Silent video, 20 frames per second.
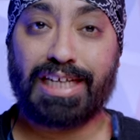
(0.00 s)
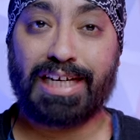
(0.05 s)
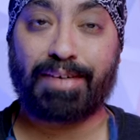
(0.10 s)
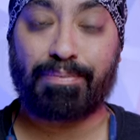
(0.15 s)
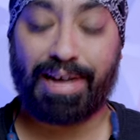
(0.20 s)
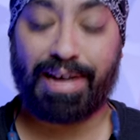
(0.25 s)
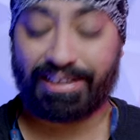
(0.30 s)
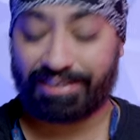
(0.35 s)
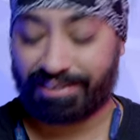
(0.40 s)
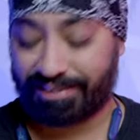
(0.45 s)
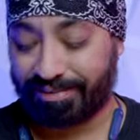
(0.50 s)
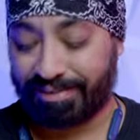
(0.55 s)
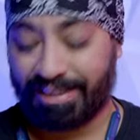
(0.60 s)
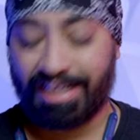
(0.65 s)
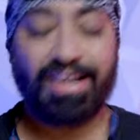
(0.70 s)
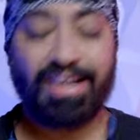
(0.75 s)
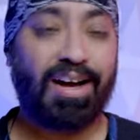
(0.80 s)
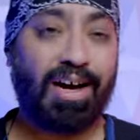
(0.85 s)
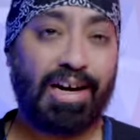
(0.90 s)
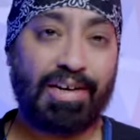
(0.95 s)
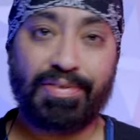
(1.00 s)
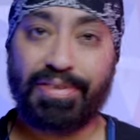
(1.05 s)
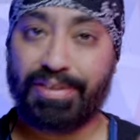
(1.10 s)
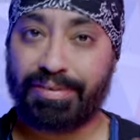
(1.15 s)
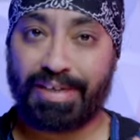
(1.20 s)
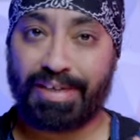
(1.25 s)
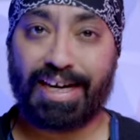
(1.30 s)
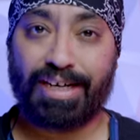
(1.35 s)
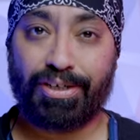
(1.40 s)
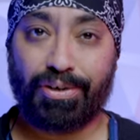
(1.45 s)
neckbands.
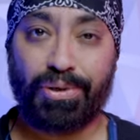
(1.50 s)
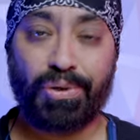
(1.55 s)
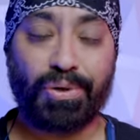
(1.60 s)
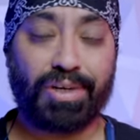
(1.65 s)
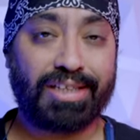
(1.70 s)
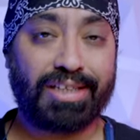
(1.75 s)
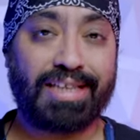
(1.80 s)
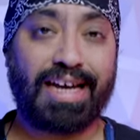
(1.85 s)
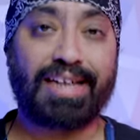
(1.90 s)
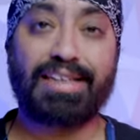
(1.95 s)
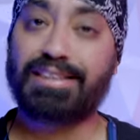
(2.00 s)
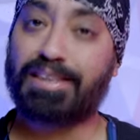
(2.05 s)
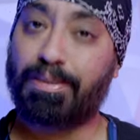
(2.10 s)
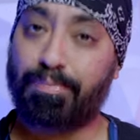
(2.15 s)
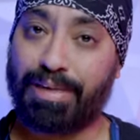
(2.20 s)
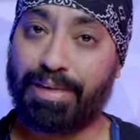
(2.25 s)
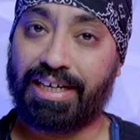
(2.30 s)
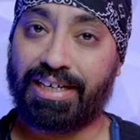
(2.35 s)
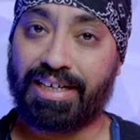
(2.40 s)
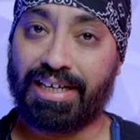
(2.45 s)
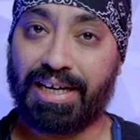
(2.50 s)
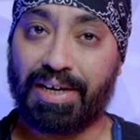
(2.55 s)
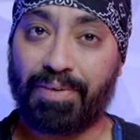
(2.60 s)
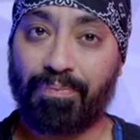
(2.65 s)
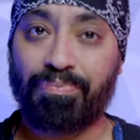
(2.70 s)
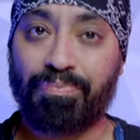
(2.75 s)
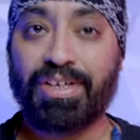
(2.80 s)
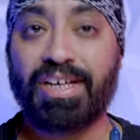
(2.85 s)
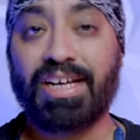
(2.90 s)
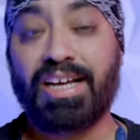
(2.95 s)
However, I don't look at that as a big deal.
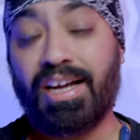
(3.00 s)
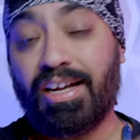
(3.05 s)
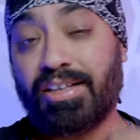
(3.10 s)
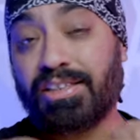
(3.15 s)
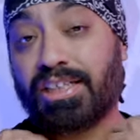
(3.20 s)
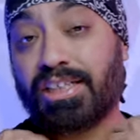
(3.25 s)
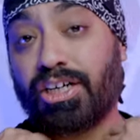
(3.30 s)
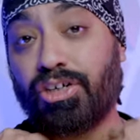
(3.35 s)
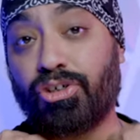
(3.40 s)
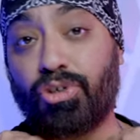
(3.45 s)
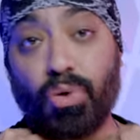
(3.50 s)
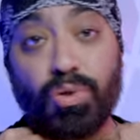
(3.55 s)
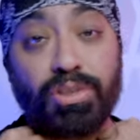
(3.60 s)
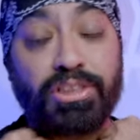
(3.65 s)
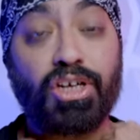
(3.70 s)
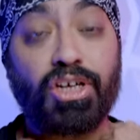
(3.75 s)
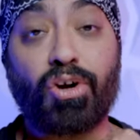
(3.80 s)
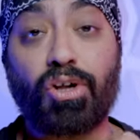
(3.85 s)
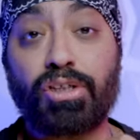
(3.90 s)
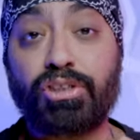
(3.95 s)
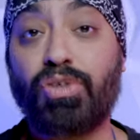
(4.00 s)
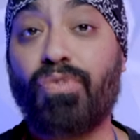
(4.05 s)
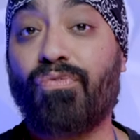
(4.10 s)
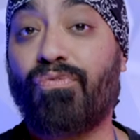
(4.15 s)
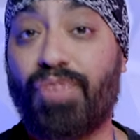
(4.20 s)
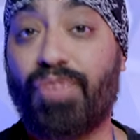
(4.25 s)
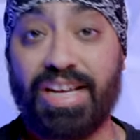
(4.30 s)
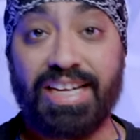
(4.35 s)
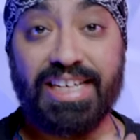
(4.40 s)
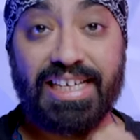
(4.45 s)
The controls are also
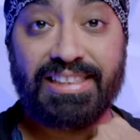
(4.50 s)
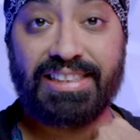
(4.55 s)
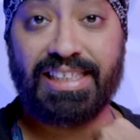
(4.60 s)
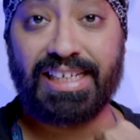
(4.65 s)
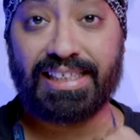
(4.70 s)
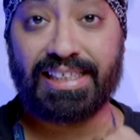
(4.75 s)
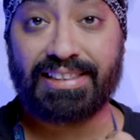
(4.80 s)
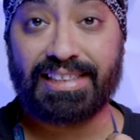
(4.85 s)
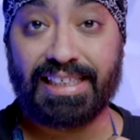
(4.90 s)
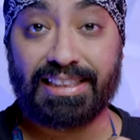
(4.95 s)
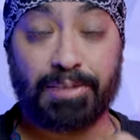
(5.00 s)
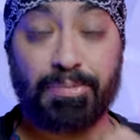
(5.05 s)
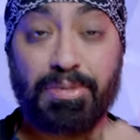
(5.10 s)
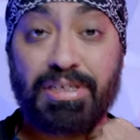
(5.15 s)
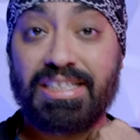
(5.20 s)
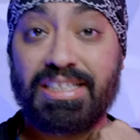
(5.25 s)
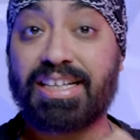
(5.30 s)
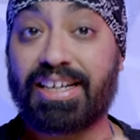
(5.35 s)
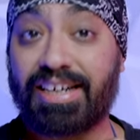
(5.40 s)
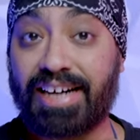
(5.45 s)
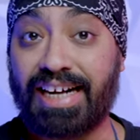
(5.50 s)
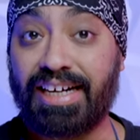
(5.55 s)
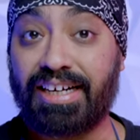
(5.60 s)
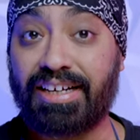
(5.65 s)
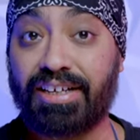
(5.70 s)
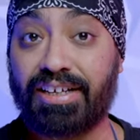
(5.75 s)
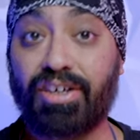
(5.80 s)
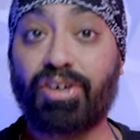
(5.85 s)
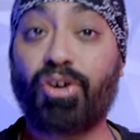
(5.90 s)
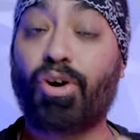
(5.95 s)
very easily accessible. Right
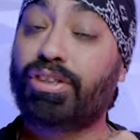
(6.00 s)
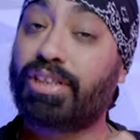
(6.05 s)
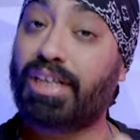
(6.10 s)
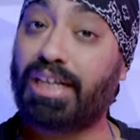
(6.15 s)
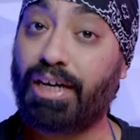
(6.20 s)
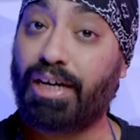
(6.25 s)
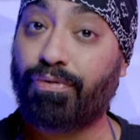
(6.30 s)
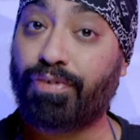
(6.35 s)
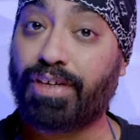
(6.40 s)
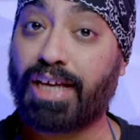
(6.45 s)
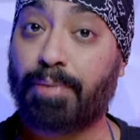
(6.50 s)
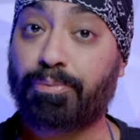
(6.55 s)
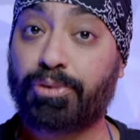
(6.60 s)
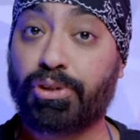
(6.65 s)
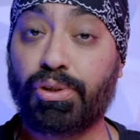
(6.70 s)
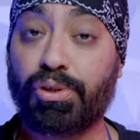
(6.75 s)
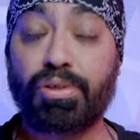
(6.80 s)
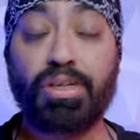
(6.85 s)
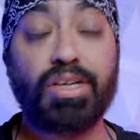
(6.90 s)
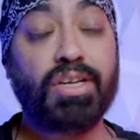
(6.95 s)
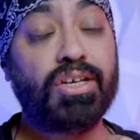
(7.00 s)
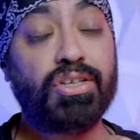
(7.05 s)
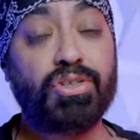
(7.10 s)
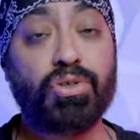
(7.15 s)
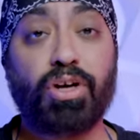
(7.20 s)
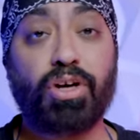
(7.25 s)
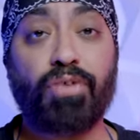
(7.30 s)
here on the left capsule, you